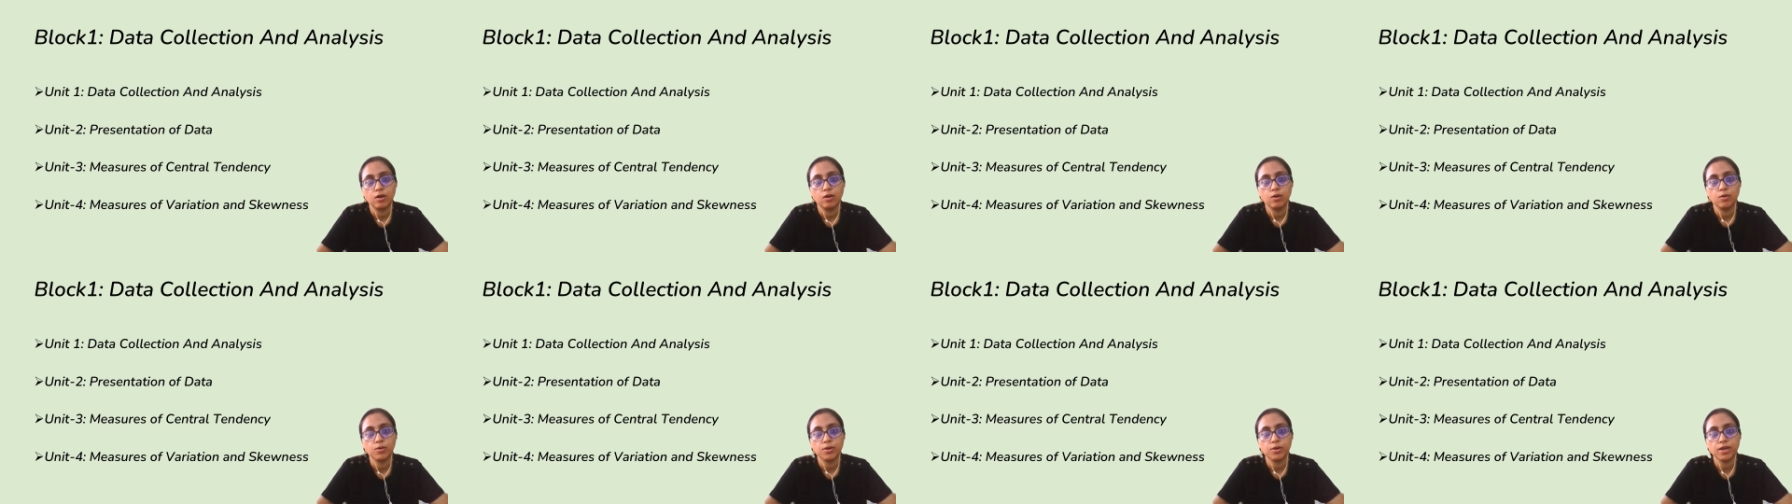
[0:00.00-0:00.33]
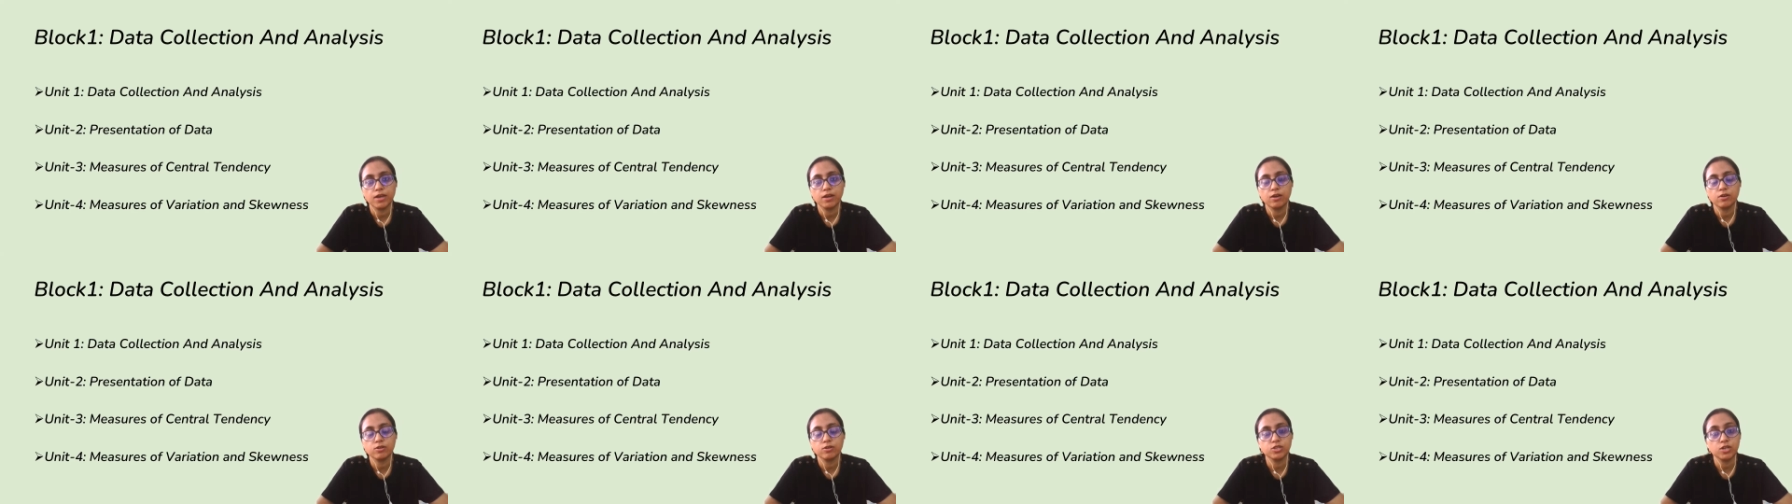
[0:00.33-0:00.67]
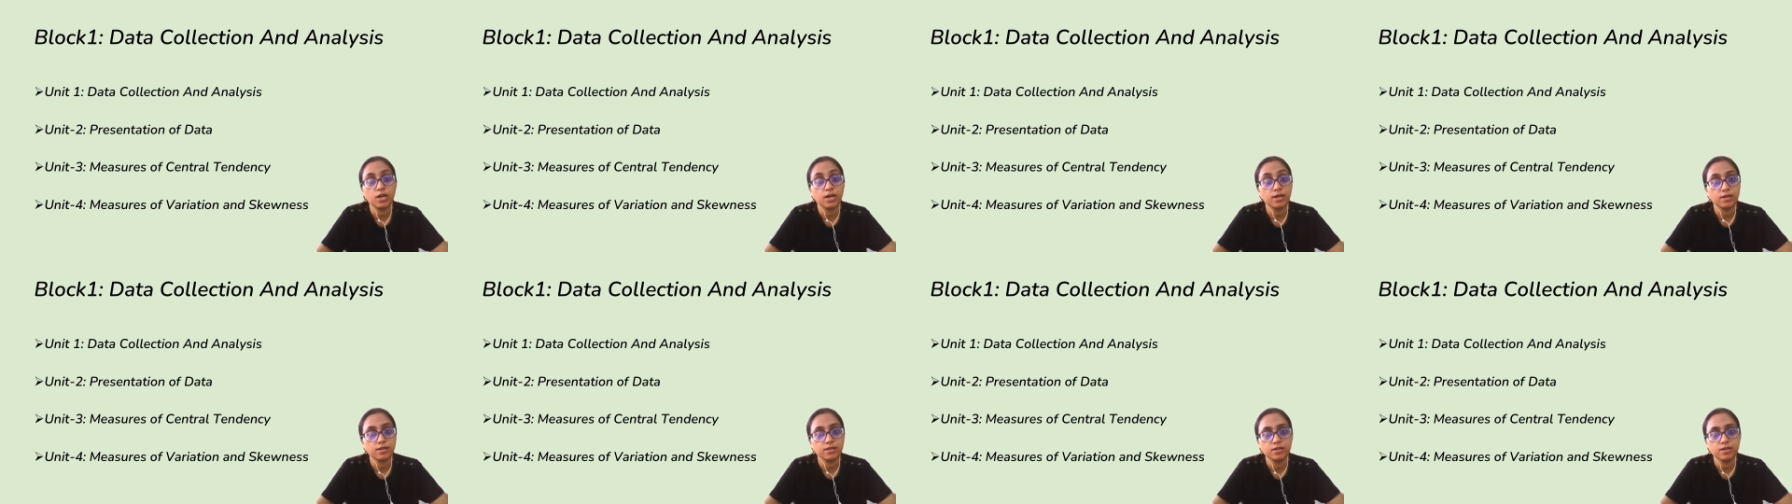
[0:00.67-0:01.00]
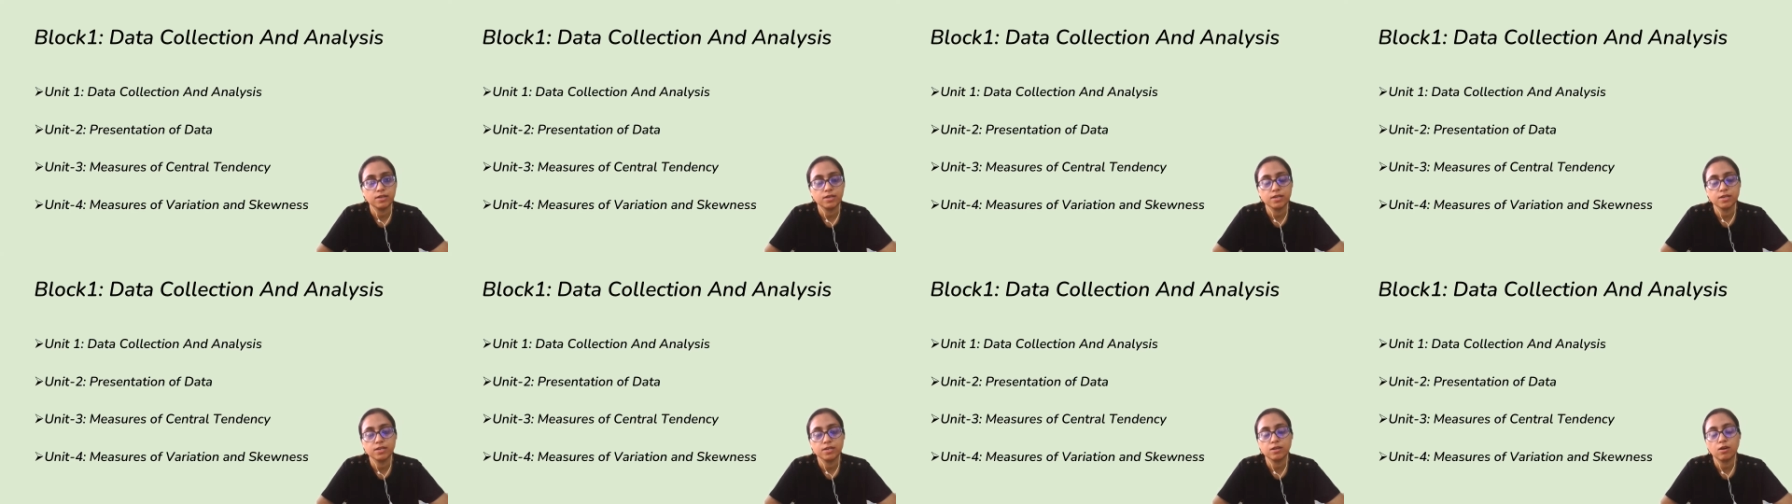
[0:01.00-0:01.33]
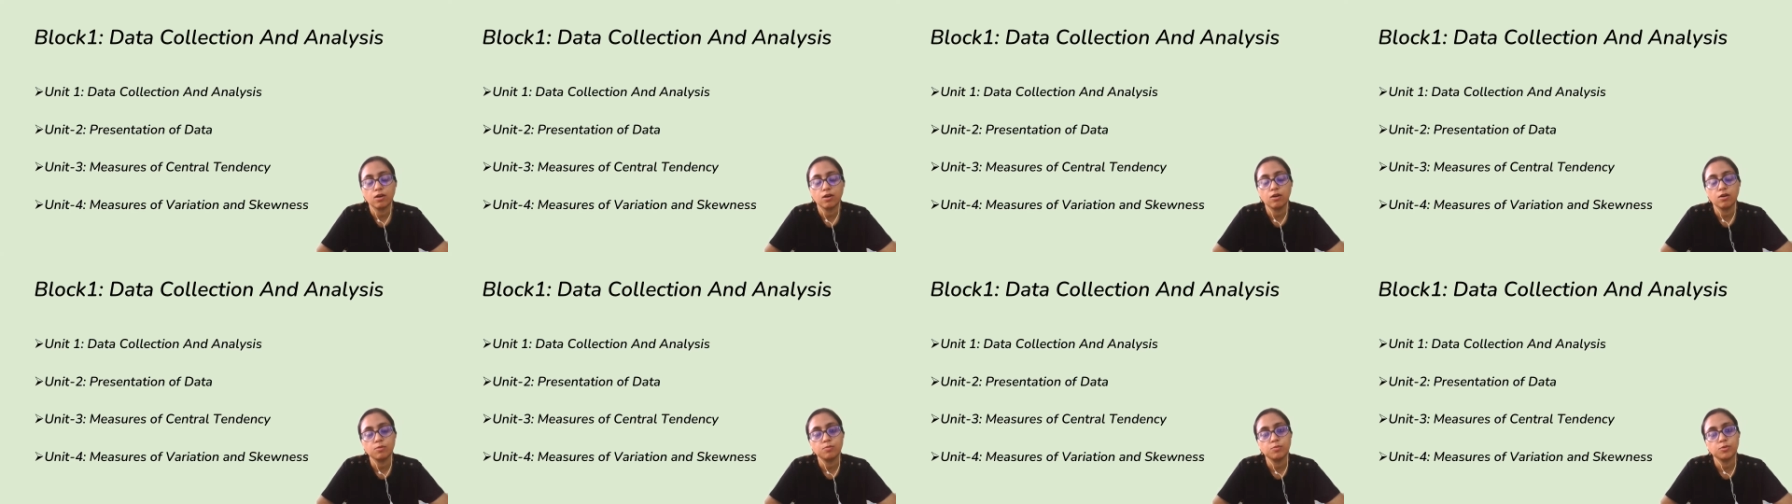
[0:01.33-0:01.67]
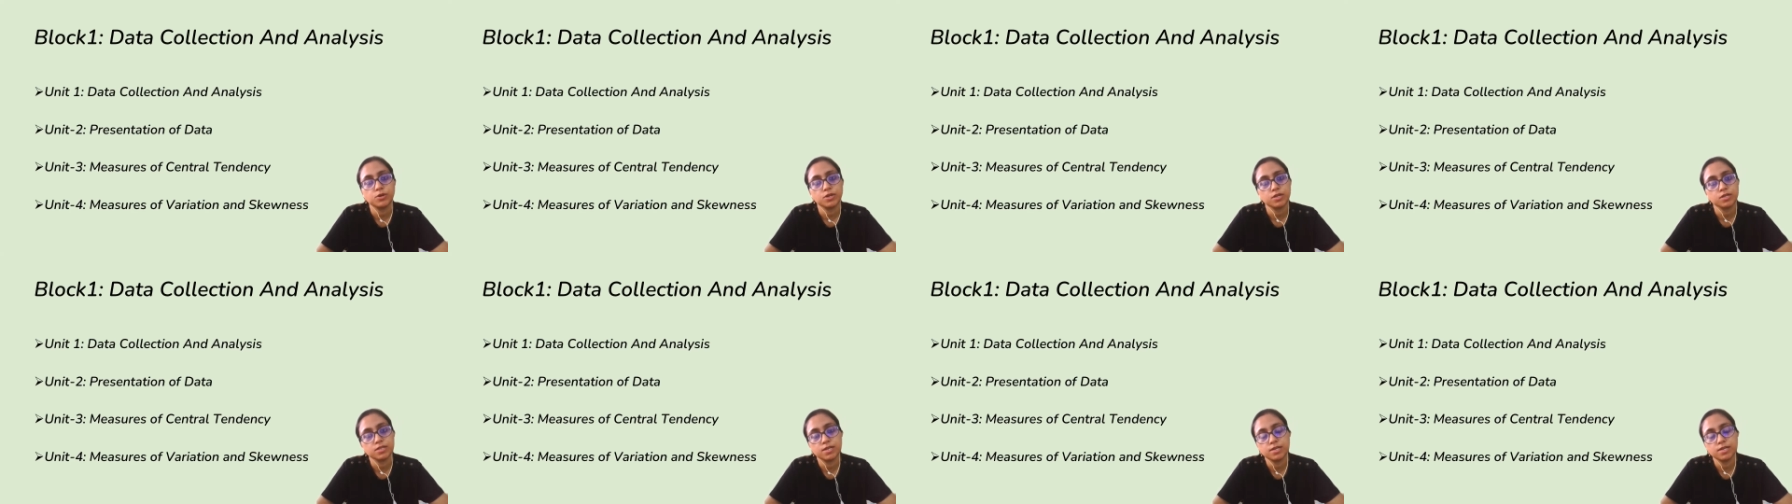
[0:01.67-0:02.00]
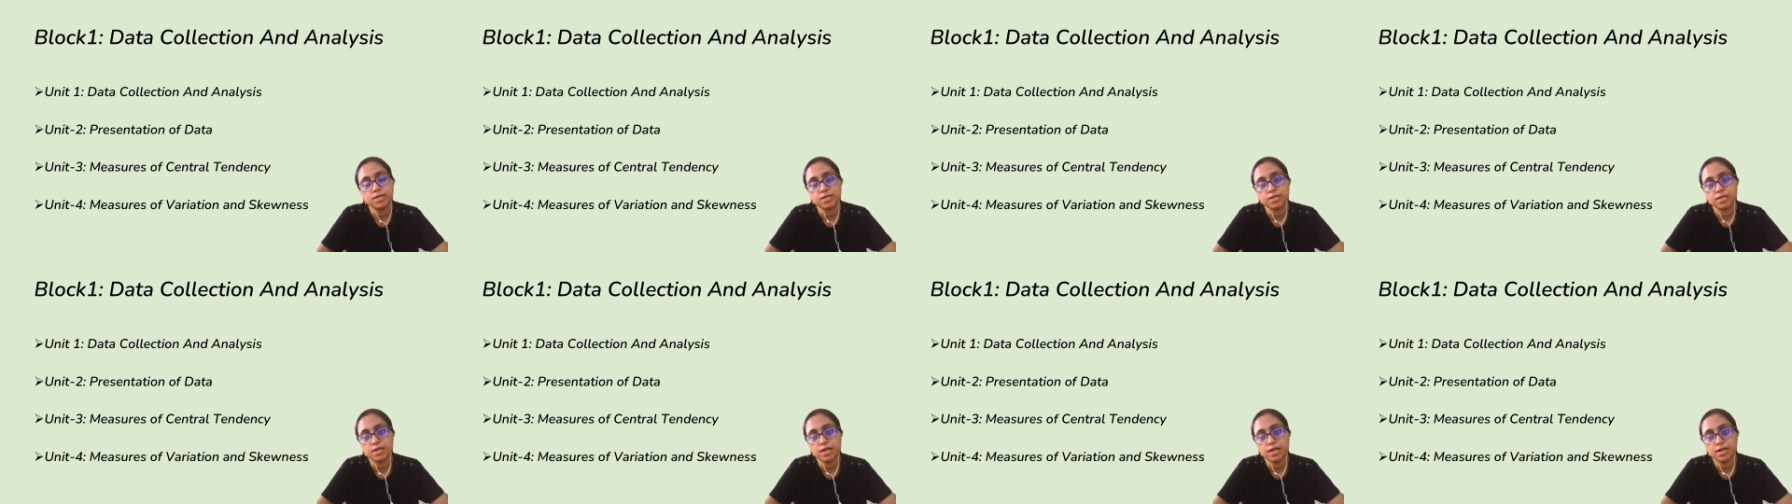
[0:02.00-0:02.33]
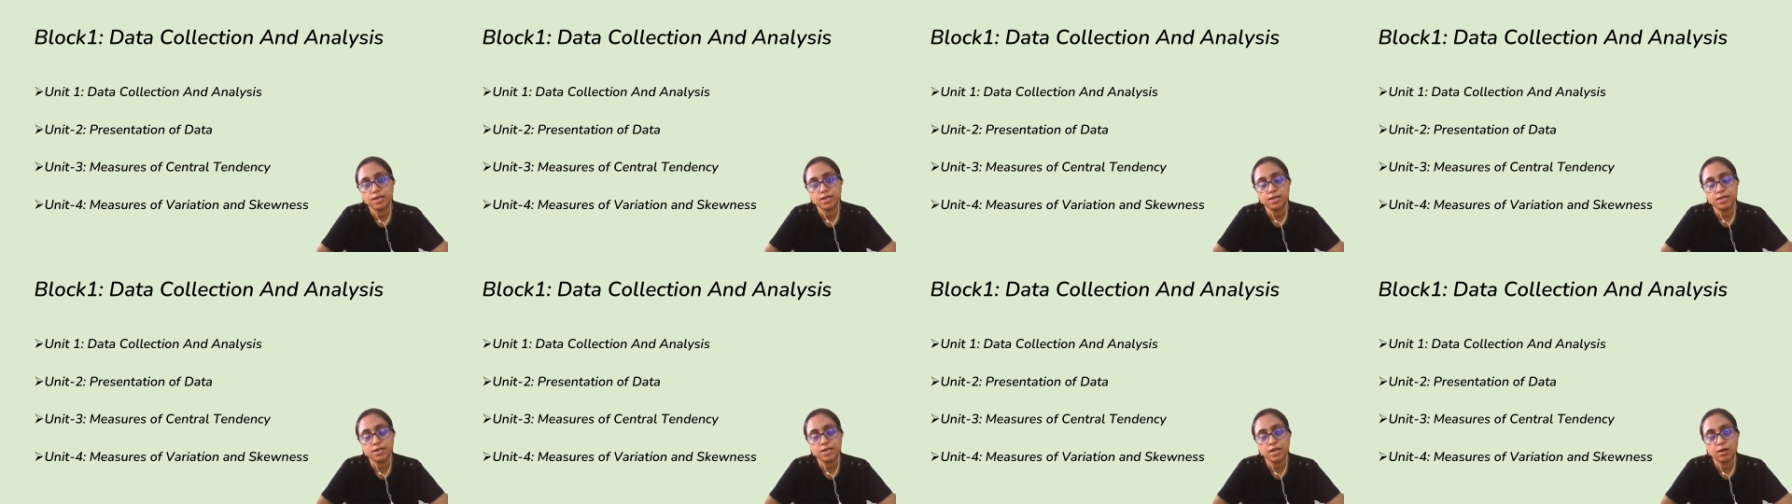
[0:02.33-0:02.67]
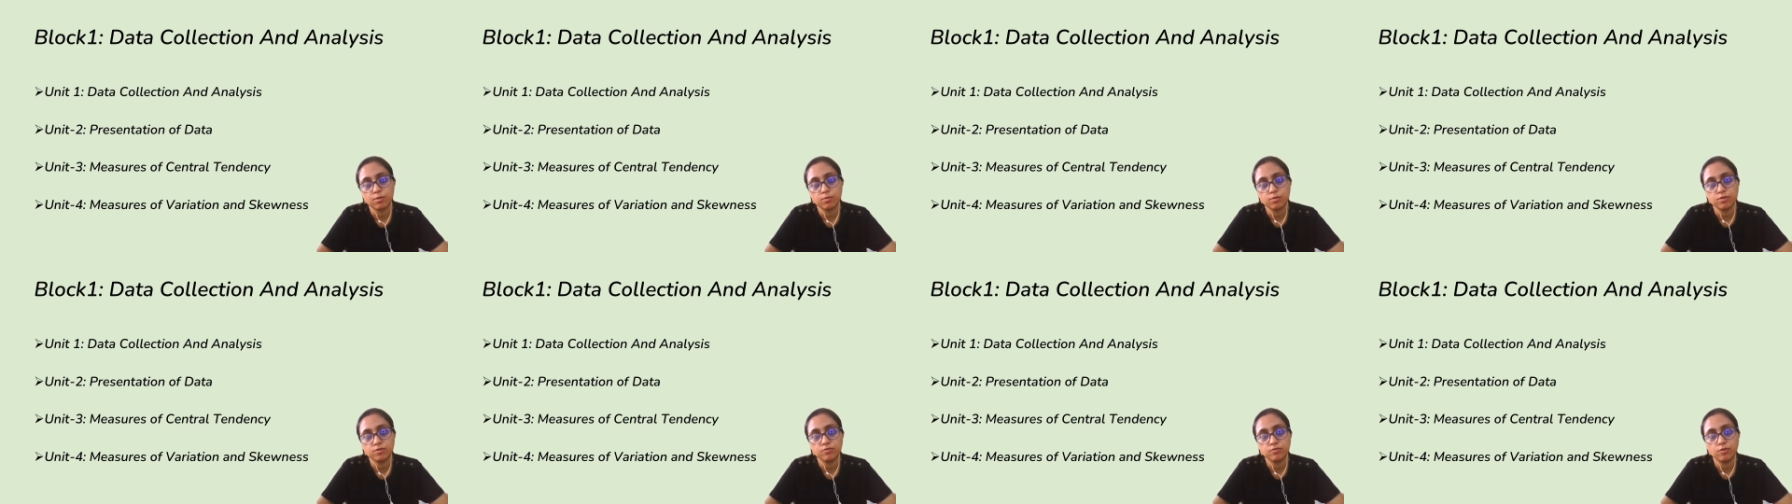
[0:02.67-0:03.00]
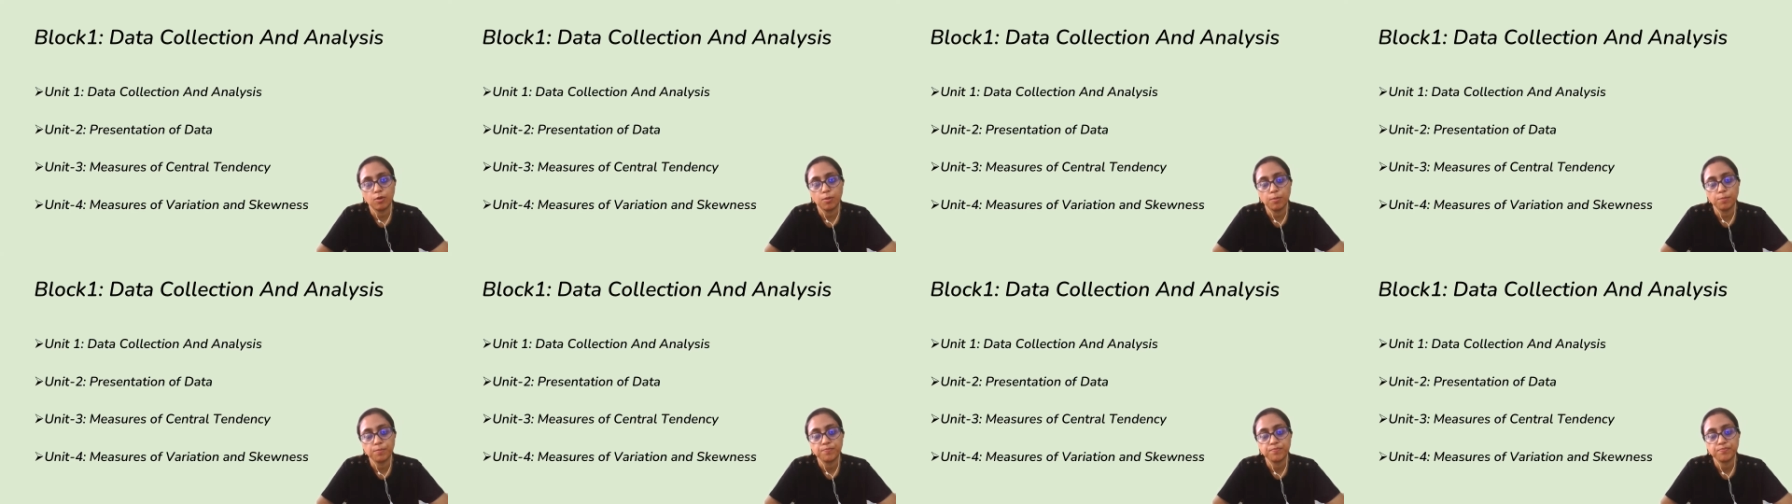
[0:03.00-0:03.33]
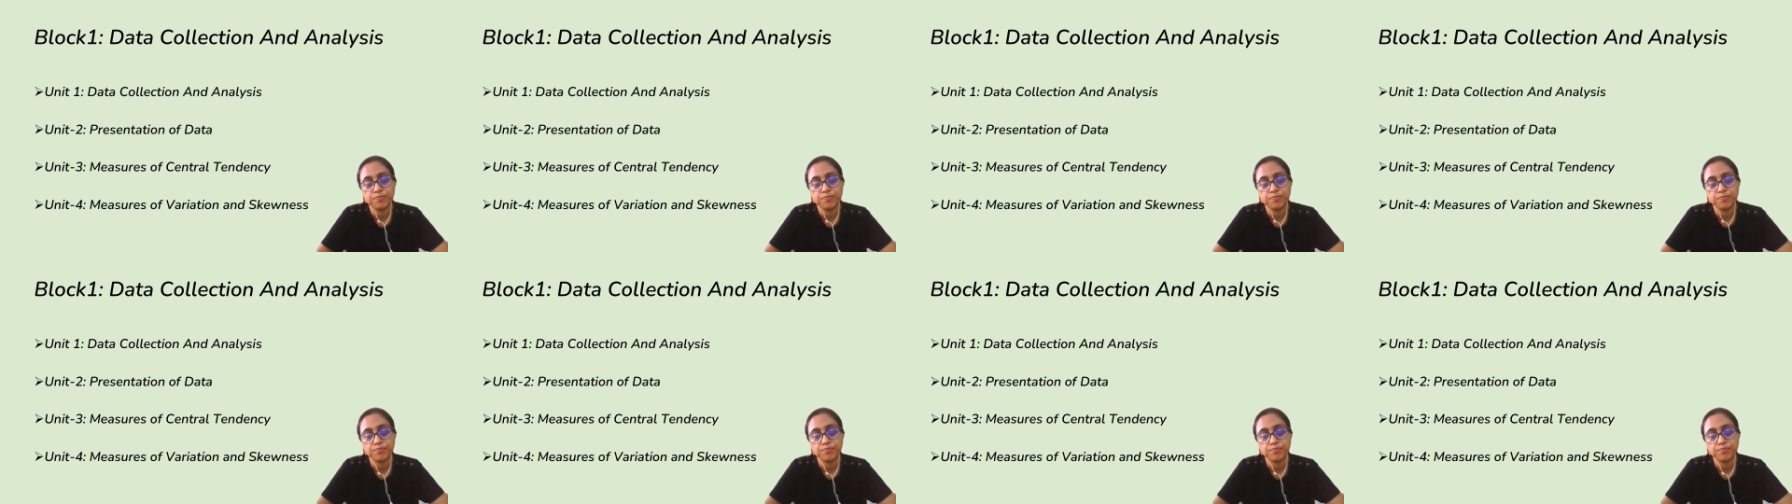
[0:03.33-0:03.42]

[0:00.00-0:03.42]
okay, or charting the data, or putting the data in a tabular form.